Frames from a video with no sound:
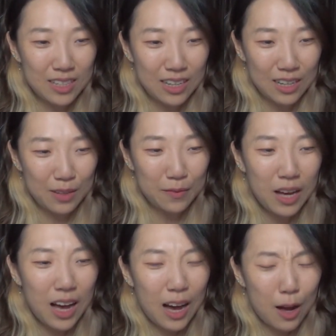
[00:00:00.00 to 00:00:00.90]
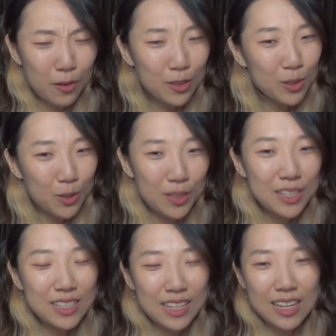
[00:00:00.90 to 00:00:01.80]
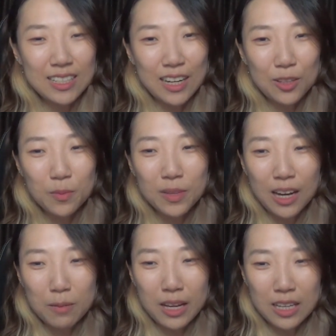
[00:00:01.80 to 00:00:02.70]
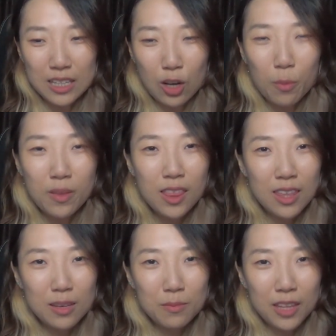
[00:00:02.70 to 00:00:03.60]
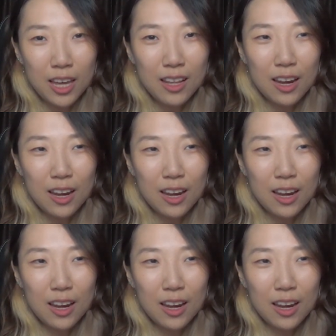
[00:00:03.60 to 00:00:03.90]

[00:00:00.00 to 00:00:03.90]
I've also noticed that it's starting to become like a common theme that